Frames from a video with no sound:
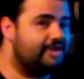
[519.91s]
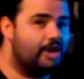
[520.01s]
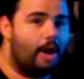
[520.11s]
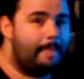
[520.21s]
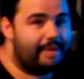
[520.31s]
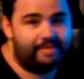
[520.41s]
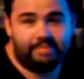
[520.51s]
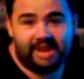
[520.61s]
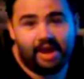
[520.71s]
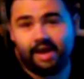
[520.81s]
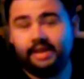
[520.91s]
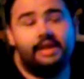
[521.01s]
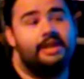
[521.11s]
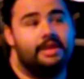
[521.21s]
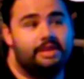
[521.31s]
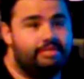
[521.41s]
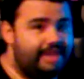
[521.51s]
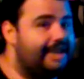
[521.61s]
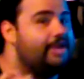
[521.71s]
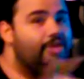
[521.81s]
to go above and beyond,
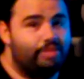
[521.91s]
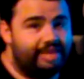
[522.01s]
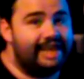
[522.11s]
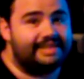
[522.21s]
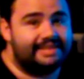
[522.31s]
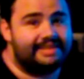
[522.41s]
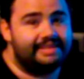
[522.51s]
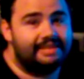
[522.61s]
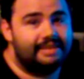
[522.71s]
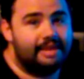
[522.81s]
they could do this,